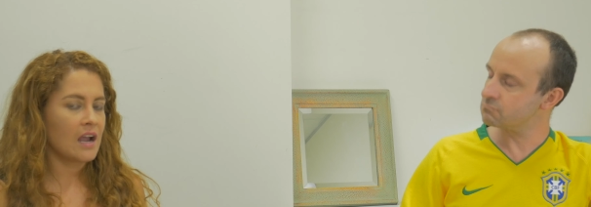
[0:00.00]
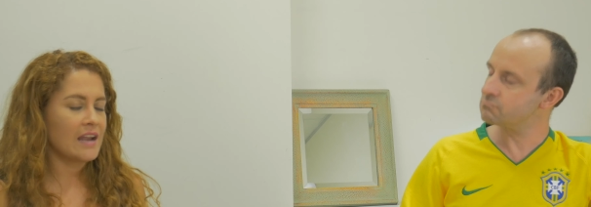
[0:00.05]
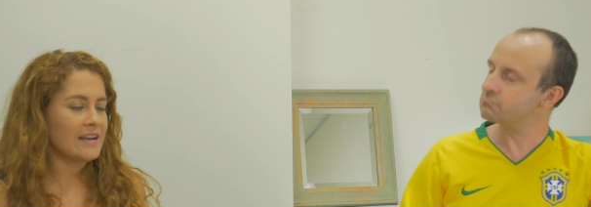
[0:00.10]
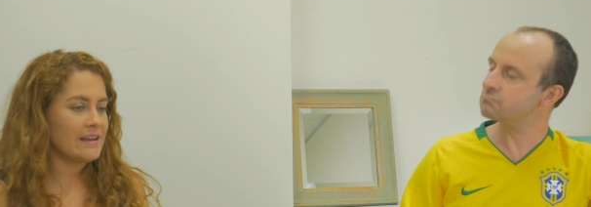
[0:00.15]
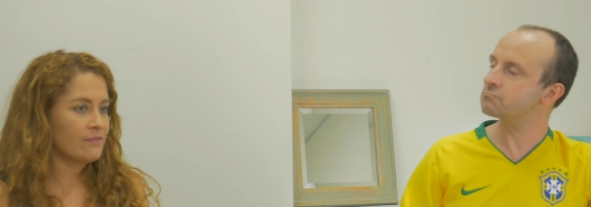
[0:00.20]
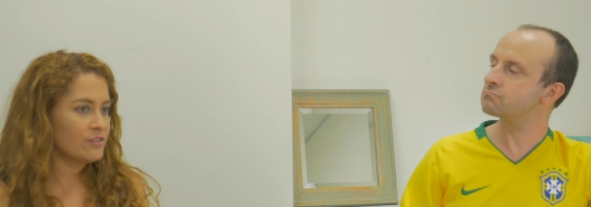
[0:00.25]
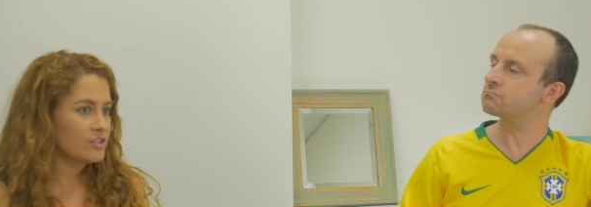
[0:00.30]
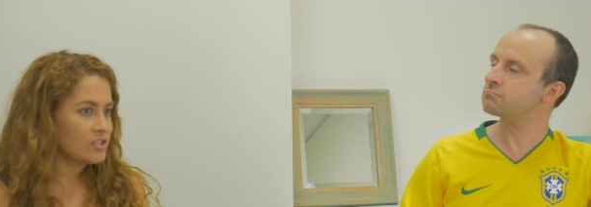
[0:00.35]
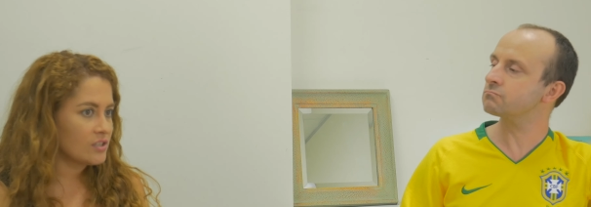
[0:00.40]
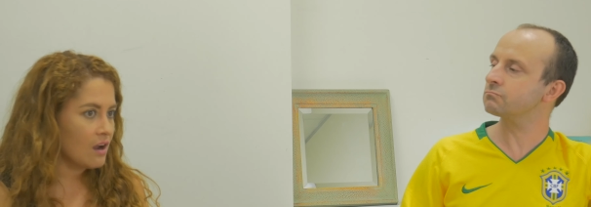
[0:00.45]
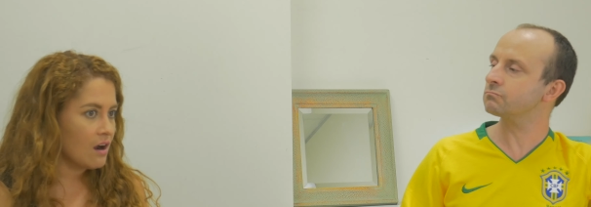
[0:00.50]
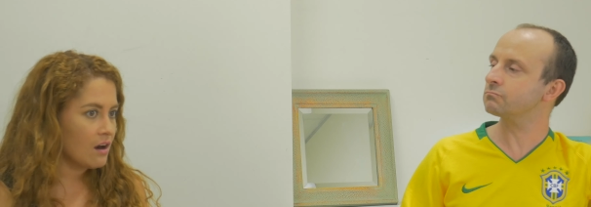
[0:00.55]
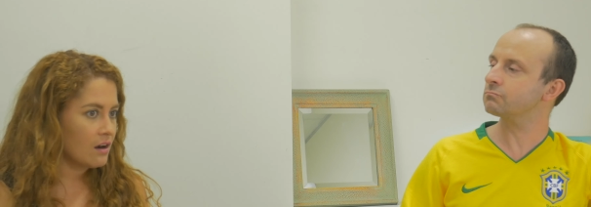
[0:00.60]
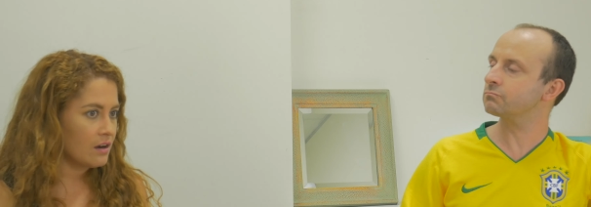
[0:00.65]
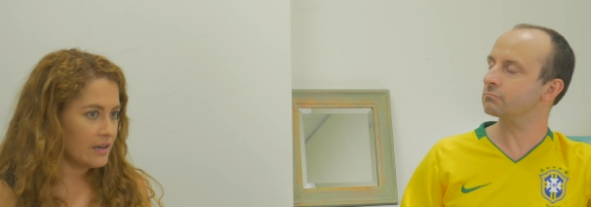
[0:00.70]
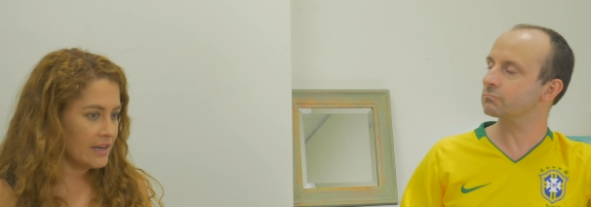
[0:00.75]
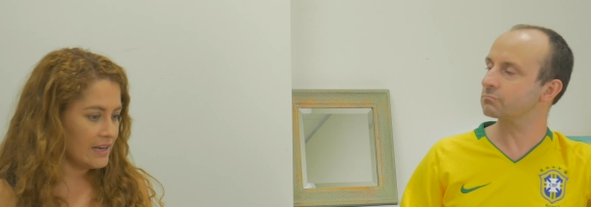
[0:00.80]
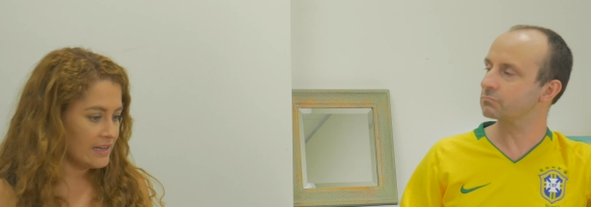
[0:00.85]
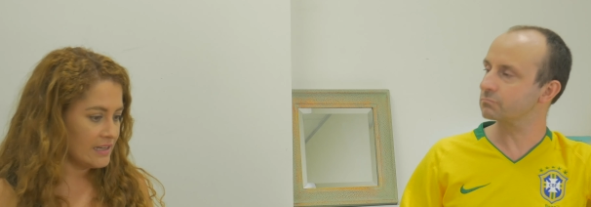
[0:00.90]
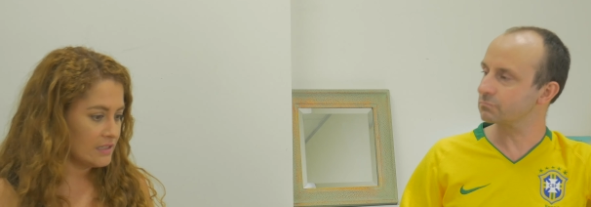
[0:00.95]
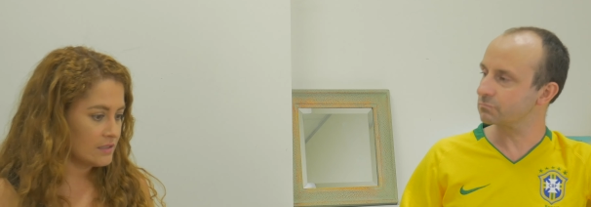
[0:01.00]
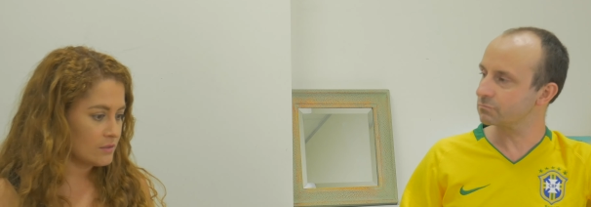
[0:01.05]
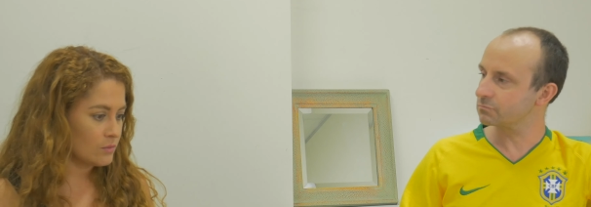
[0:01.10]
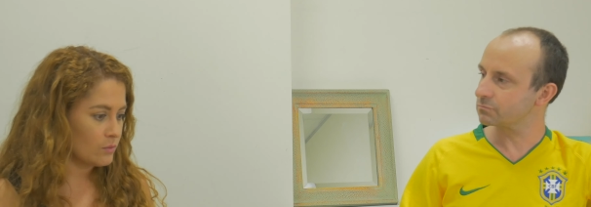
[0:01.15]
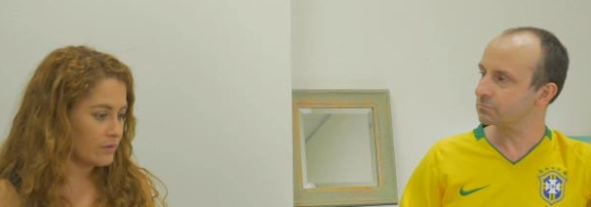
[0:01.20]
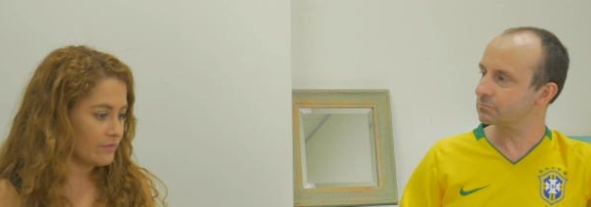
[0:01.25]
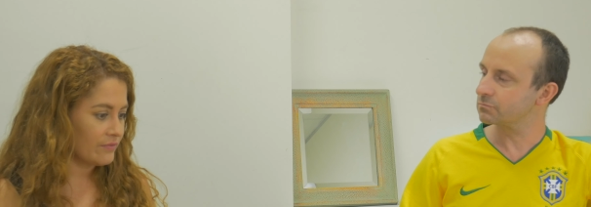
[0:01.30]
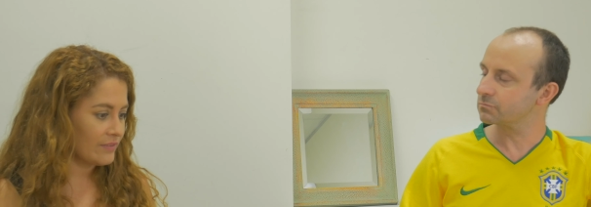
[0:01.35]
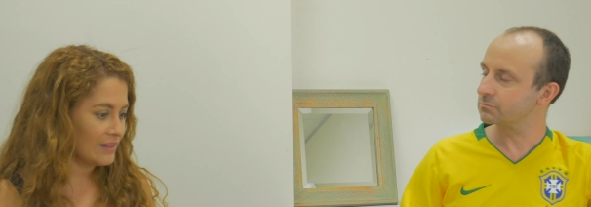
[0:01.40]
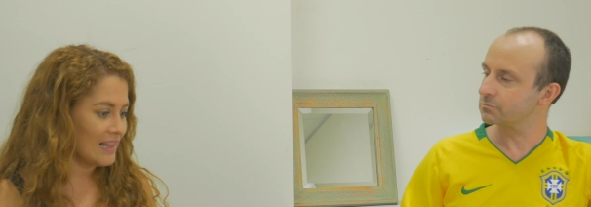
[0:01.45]
Speaker 1: never saw mm. her in any
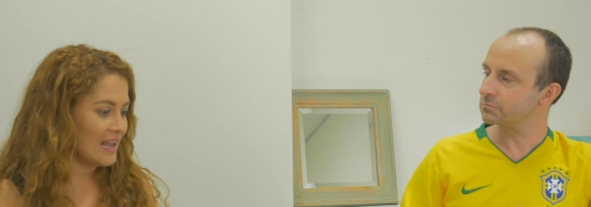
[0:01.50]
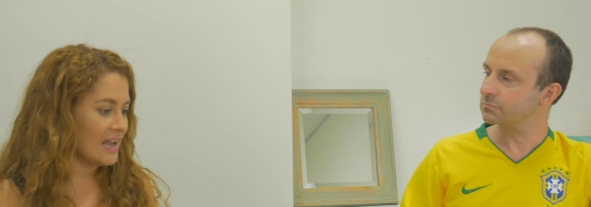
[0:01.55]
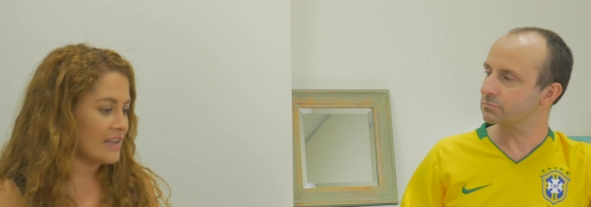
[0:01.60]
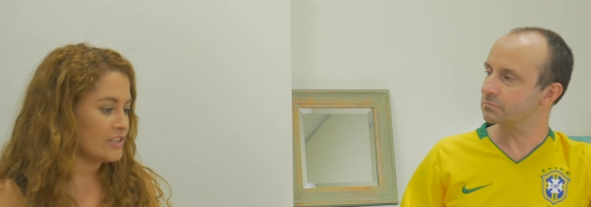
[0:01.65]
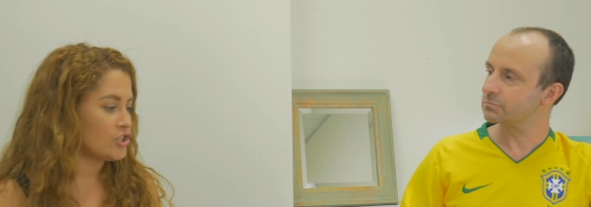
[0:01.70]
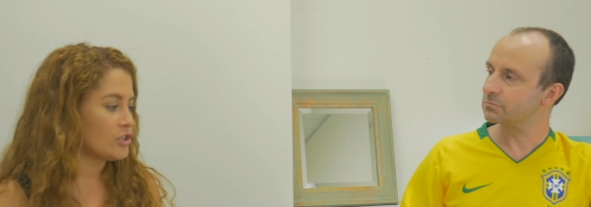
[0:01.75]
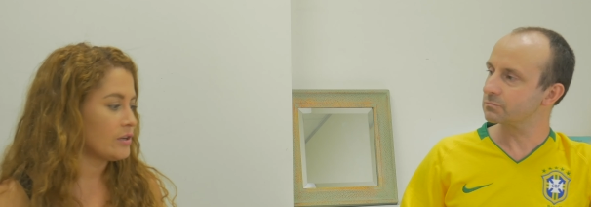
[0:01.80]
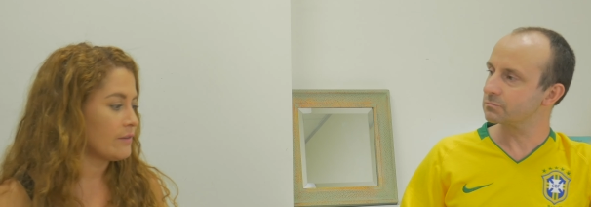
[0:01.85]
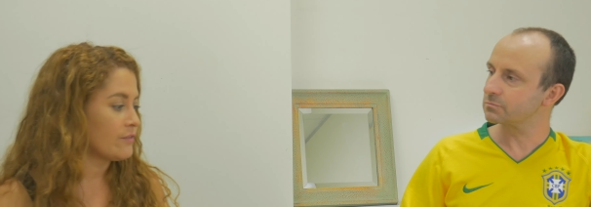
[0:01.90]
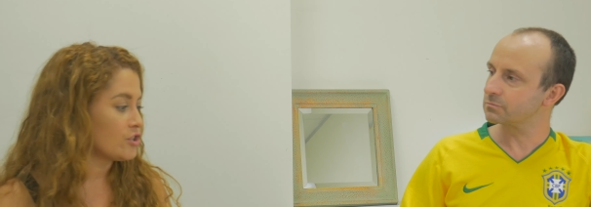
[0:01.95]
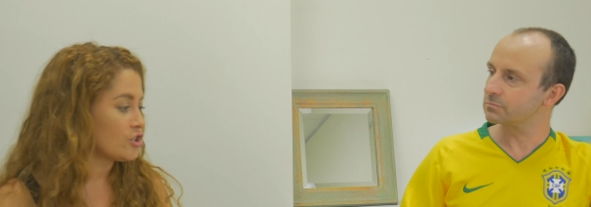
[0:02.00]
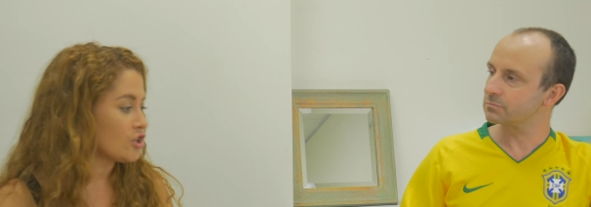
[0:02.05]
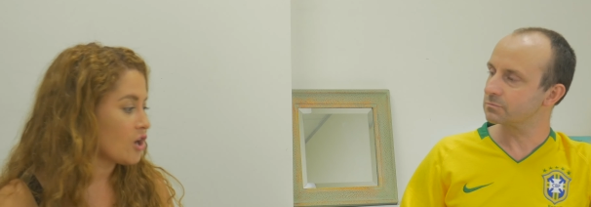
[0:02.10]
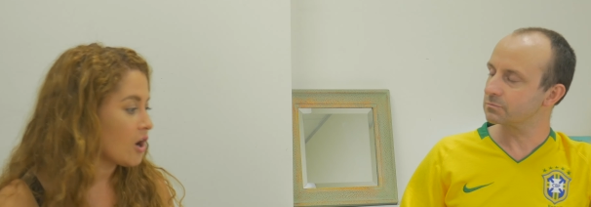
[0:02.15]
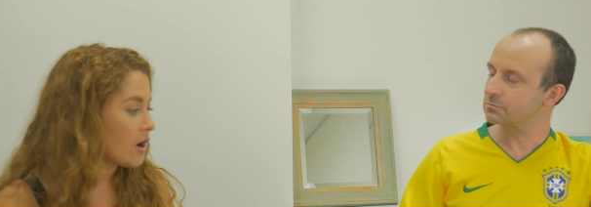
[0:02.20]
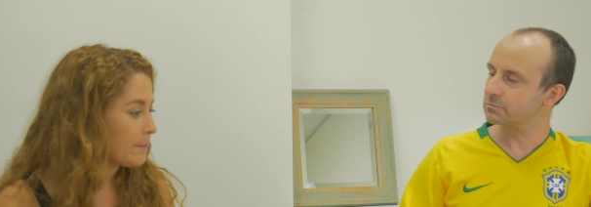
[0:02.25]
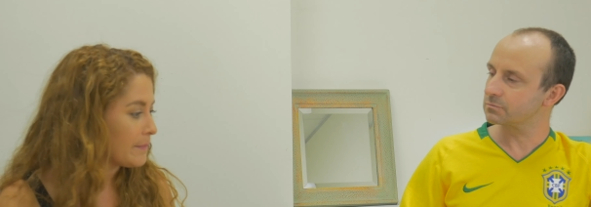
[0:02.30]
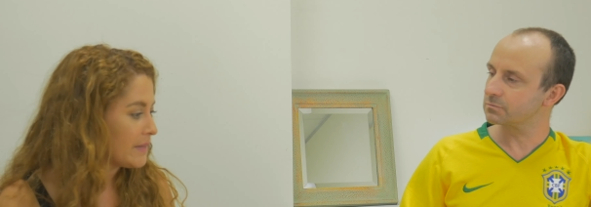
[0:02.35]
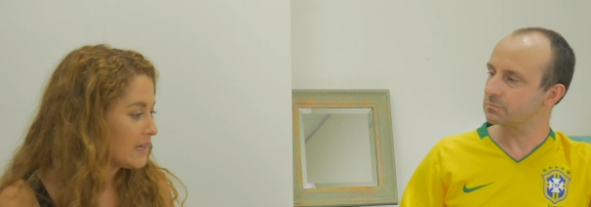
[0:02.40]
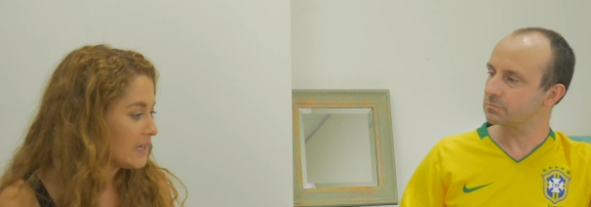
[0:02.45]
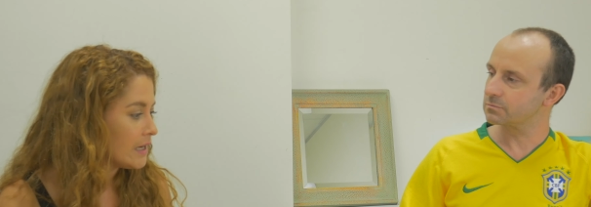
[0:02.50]
sort of class. She never taught me.